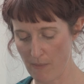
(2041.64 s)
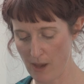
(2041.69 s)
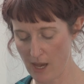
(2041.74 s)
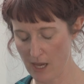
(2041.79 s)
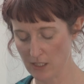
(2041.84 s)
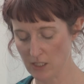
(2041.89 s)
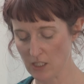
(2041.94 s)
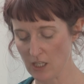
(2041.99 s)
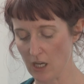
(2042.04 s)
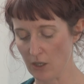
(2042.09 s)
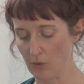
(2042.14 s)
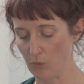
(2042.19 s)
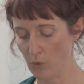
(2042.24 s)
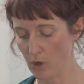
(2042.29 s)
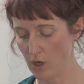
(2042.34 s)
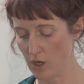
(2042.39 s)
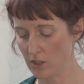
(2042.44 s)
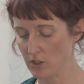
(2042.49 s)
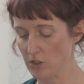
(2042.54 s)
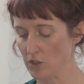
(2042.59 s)
met and
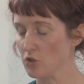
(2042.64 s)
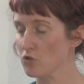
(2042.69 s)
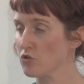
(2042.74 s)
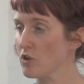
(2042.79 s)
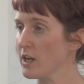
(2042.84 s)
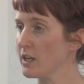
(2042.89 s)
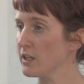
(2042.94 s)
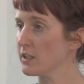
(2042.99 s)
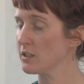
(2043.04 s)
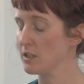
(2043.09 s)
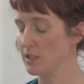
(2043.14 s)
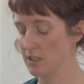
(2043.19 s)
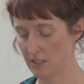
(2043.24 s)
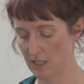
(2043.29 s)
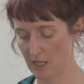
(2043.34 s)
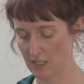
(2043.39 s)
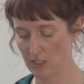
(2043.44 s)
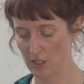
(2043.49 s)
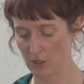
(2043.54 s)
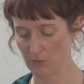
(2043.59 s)
worked and trained and
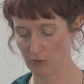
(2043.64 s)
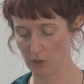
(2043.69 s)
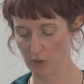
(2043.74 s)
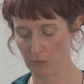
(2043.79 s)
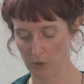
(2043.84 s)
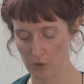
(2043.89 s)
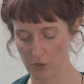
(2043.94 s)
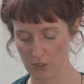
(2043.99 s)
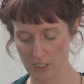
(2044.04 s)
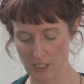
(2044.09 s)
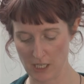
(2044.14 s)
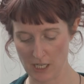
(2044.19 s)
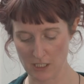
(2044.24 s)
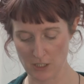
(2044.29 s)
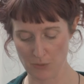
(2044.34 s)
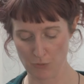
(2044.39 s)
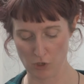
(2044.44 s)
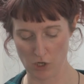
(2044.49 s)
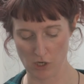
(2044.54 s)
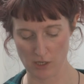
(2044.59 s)
set up community
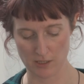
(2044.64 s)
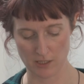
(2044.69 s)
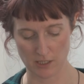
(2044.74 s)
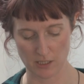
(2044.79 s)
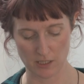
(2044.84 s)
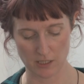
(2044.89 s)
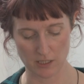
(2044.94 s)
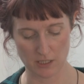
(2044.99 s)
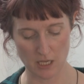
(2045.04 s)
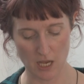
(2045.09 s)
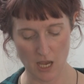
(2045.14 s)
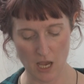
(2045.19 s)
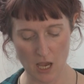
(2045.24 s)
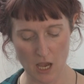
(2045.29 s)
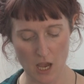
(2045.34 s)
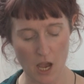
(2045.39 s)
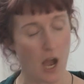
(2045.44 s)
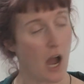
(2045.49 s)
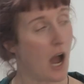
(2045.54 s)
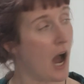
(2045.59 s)
enterprises.
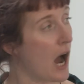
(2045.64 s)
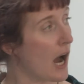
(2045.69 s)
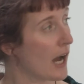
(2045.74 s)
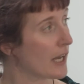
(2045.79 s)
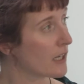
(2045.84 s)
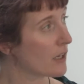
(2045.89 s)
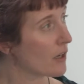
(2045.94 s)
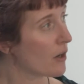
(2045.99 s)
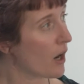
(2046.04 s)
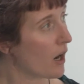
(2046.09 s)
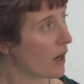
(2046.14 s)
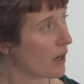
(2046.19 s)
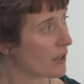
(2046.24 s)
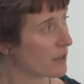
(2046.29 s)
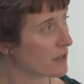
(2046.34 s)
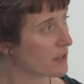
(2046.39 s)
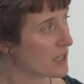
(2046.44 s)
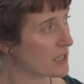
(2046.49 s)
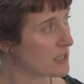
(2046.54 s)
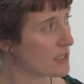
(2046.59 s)
And
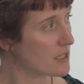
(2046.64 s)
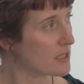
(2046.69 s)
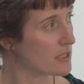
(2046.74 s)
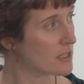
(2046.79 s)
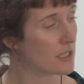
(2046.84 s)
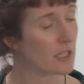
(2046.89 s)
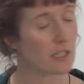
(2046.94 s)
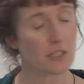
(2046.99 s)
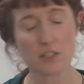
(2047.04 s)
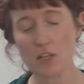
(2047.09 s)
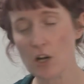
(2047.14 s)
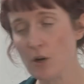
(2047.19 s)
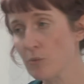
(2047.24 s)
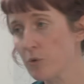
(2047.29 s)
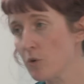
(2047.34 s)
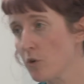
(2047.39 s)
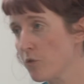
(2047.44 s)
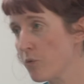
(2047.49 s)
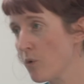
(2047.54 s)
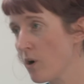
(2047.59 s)
this is an
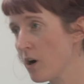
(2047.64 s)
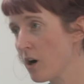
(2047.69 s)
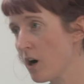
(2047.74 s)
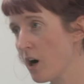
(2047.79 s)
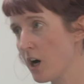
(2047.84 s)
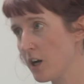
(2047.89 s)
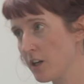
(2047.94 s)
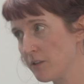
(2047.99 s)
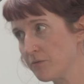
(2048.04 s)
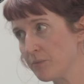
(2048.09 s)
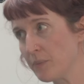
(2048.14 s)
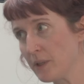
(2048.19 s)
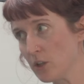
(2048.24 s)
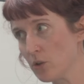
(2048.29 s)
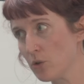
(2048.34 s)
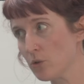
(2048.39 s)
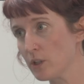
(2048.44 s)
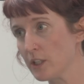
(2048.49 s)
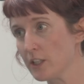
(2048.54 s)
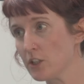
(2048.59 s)
example of what I've been
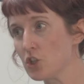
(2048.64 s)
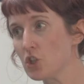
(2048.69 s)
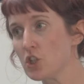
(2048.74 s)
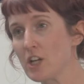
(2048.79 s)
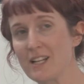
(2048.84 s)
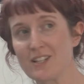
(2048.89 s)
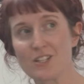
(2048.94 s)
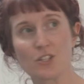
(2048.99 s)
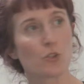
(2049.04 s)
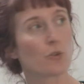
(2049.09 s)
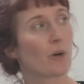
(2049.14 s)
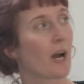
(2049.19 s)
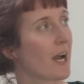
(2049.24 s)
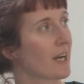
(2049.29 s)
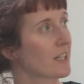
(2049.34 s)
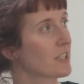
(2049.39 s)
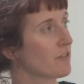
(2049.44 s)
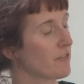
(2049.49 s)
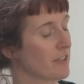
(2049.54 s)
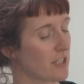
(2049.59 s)
calling gentle
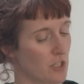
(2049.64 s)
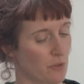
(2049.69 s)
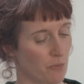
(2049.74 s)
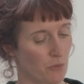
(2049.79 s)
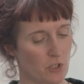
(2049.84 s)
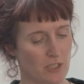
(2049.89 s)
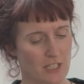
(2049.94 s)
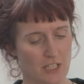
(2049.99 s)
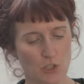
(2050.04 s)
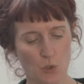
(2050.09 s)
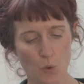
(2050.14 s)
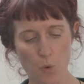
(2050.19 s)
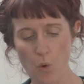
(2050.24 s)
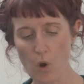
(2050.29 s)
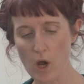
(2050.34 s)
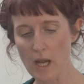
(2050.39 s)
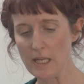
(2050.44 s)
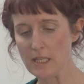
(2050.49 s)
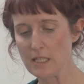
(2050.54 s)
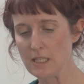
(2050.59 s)
activism, because it's
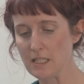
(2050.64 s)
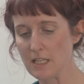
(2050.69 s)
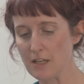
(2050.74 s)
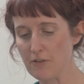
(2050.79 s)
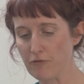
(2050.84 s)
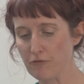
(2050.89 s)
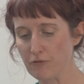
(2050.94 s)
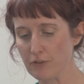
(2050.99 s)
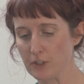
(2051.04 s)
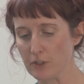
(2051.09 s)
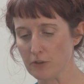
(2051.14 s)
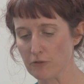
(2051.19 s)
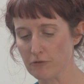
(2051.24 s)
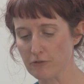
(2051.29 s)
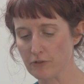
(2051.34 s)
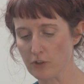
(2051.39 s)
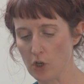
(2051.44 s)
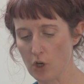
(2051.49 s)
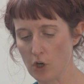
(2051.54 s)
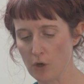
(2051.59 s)
quite different
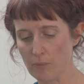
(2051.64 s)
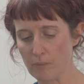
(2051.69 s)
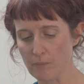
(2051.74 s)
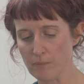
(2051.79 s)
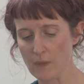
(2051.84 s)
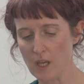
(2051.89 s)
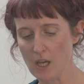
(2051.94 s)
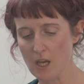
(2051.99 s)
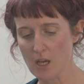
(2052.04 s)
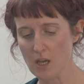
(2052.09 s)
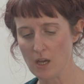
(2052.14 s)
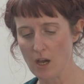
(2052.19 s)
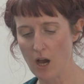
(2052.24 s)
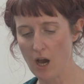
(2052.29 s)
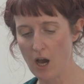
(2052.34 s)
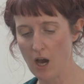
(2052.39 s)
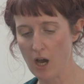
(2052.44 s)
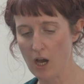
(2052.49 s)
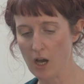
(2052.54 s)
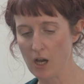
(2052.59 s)
from,
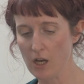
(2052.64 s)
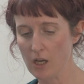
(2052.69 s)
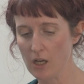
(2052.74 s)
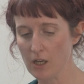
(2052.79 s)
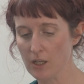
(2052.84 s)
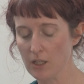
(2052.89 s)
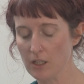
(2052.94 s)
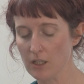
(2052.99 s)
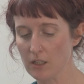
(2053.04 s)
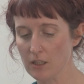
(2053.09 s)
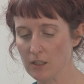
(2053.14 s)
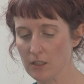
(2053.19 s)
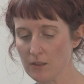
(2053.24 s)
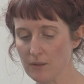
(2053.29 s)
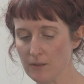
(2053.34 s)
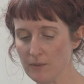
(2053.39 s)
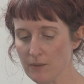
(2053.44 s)
you